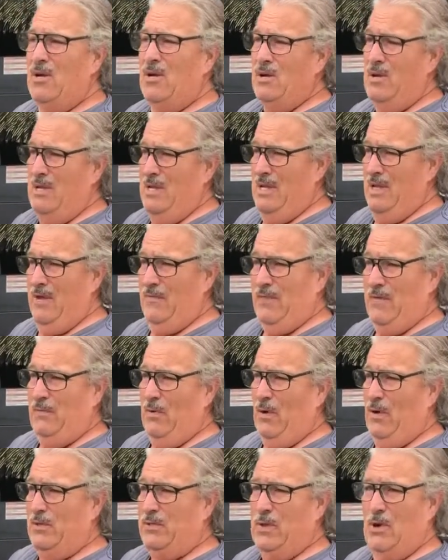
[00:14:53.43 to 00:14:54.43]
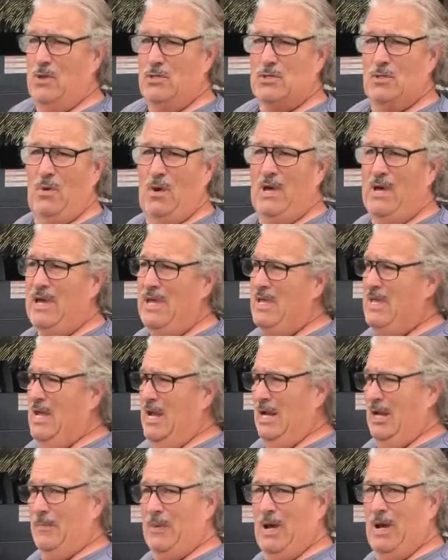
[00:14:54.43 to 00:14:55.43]
If the fault goes away,
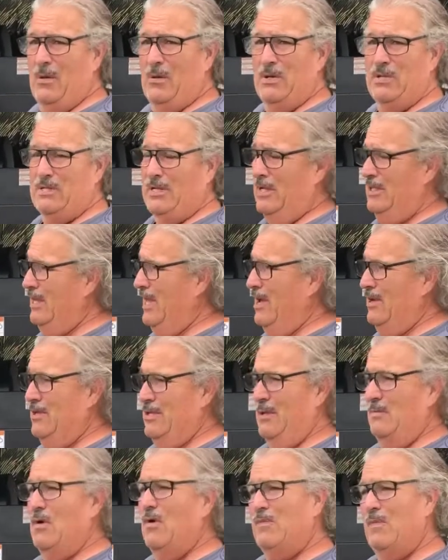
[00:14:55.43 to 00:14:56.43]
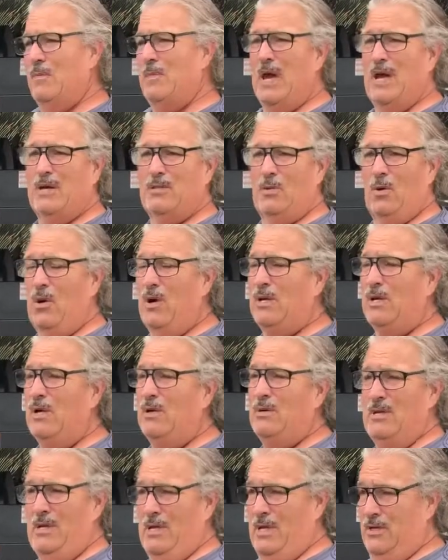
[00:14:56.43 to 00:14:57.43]
the power's still out, you move it back to auto,
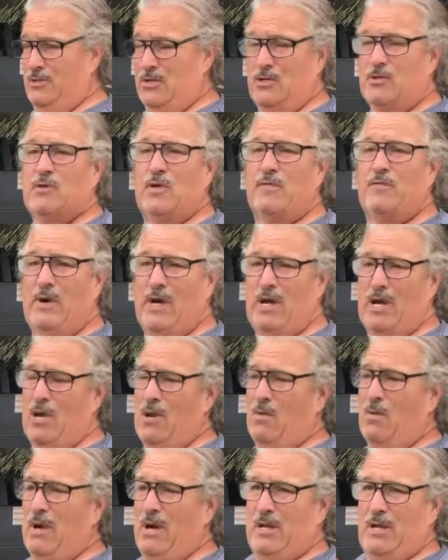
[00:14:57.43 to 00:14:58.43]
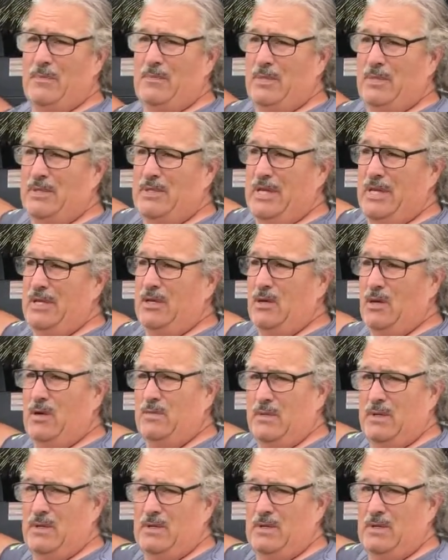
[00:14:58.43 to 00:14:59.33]
you should fire it right up and take over.